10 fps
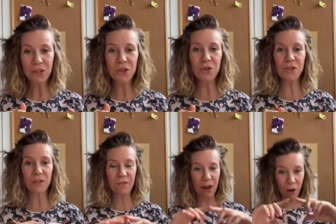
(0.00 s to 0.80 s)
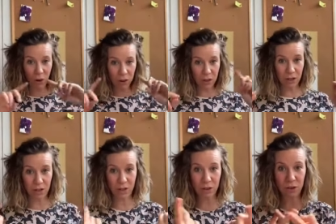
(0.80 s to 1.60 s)
So the
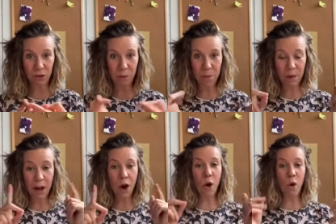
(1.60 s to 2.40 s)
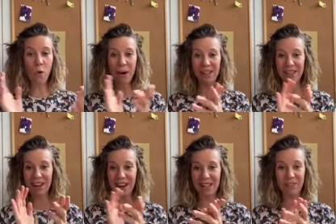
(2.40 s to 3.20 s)
whole group always
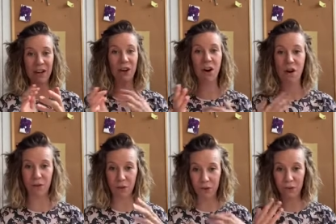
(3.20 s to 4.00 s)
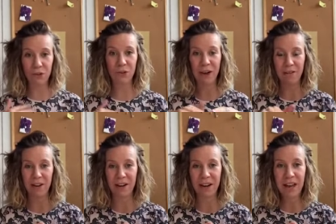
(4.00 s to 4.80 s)
does the chorus
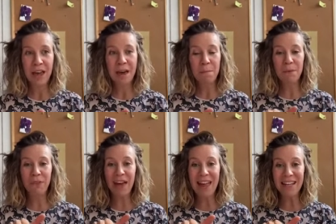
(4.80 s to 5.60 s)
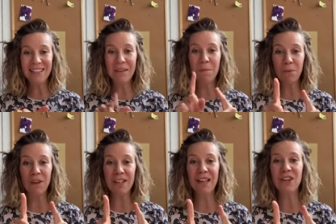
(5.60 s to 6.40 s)
together. But then the
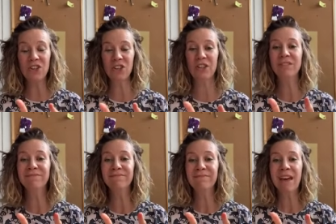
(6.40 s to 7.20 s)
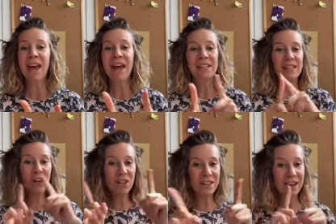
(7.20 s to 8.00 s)
improvisation is
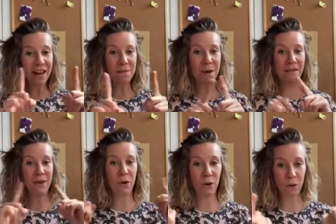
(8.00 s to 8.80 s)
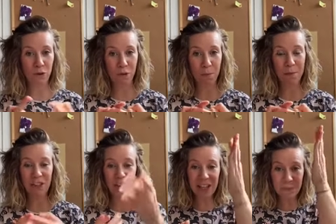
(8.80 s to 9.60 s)
not done by the whole group,
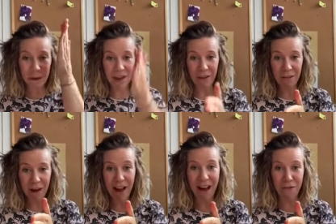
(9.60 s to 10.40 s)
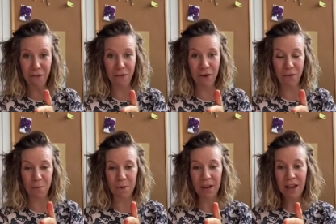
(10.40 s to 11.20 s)
but just by half of the
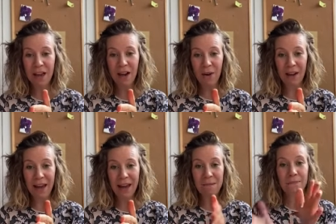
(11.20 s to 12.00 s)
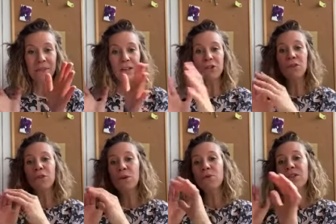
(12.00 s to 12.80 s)
group, okay? So
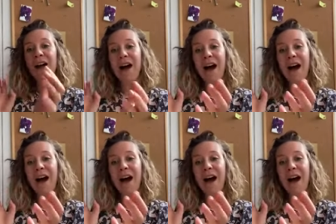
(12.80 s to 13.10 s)
those